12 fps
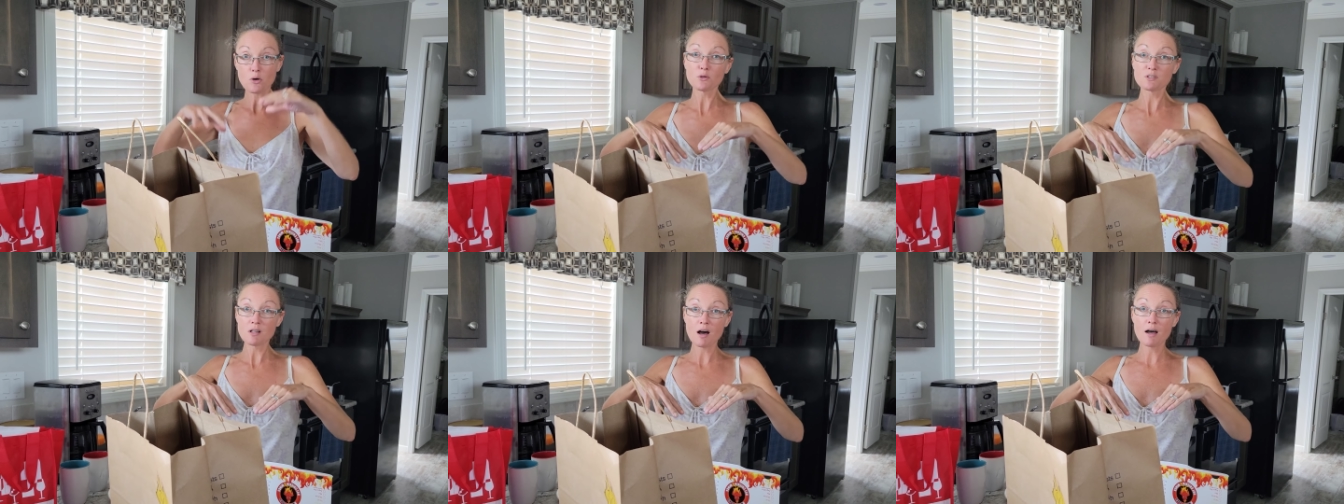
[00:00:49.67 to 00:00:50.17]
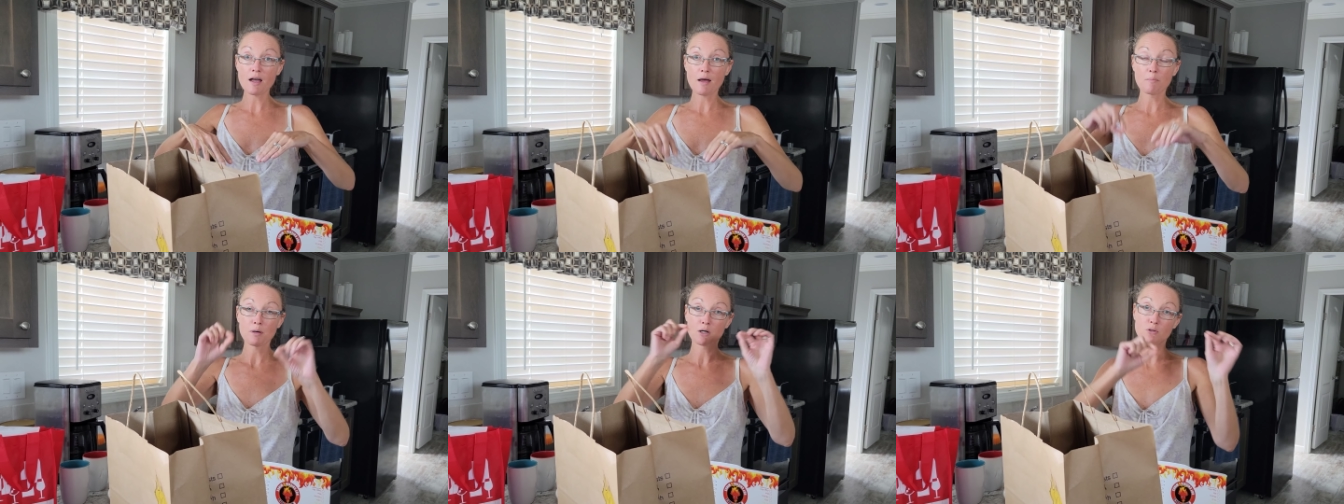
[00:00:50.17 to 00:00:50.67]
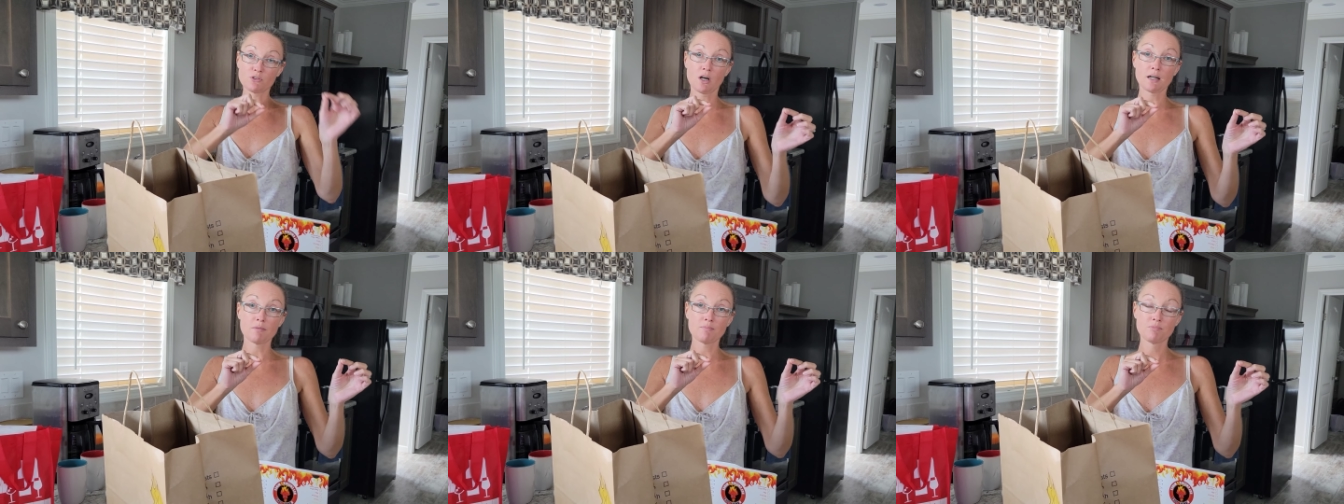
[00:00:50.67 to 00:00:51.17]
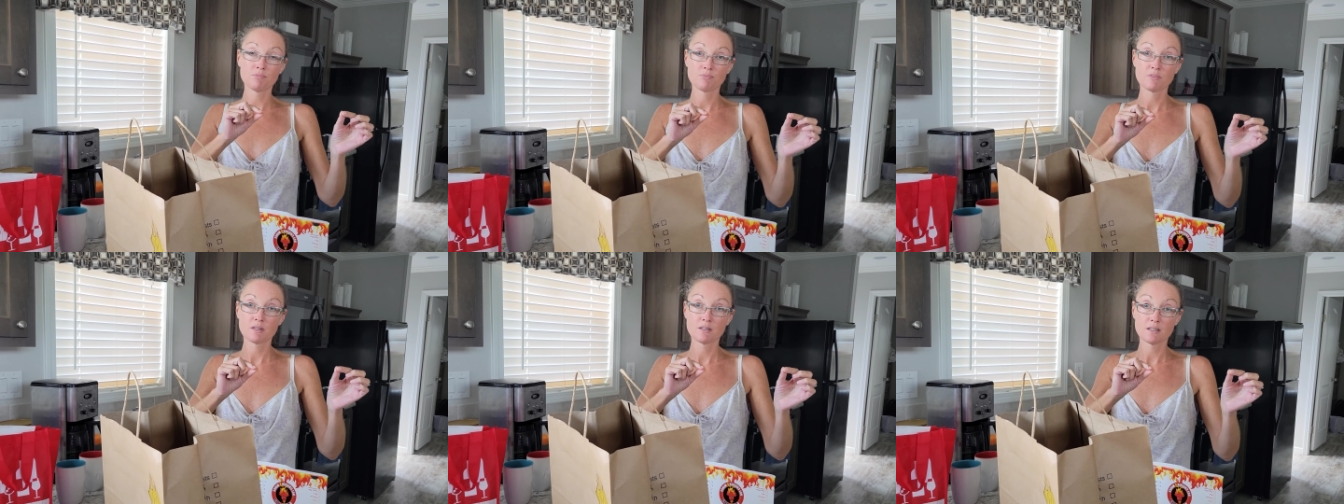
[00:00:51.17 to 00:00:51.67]
coleslaw and pickles on
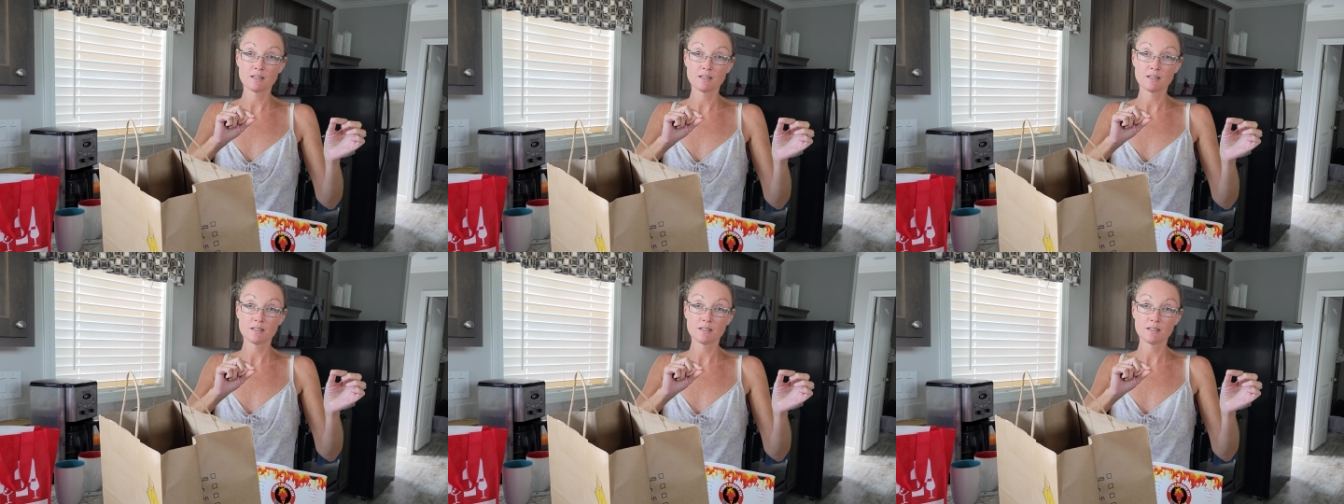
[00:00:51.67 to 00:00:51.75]
it.